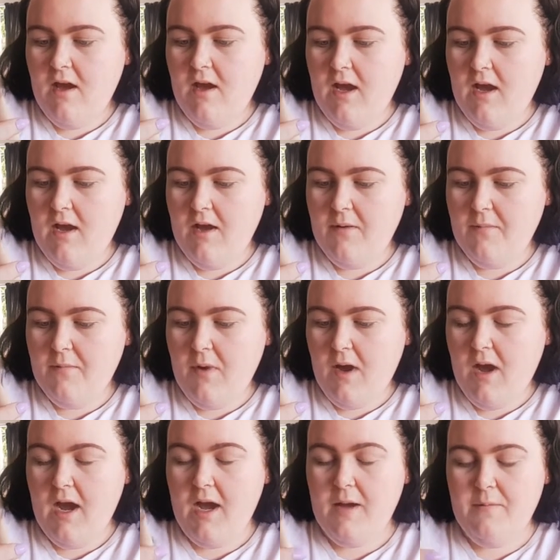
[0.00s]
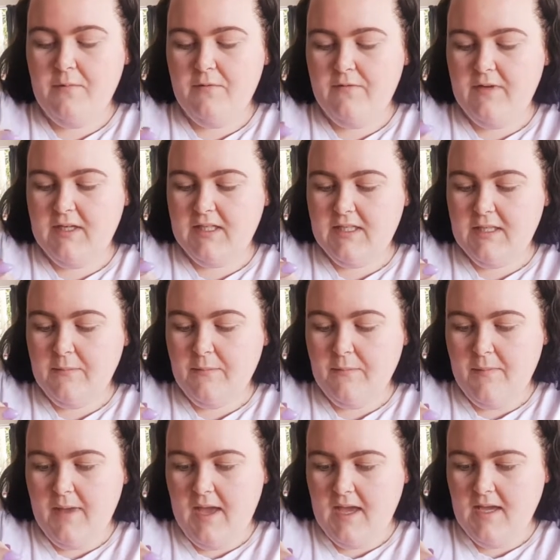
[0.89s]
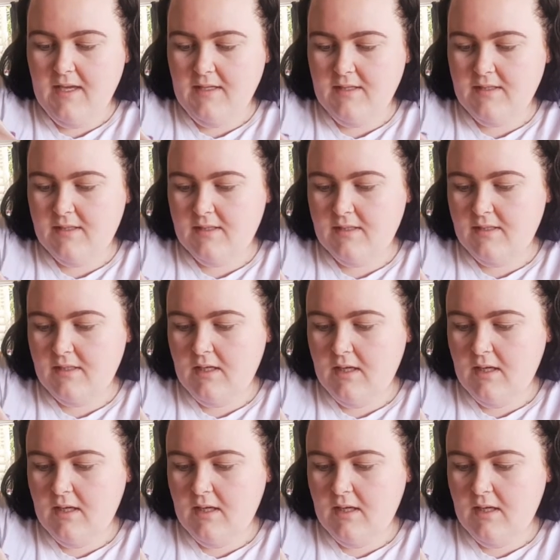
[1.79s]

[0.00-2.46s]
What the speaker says: eye perfecting base.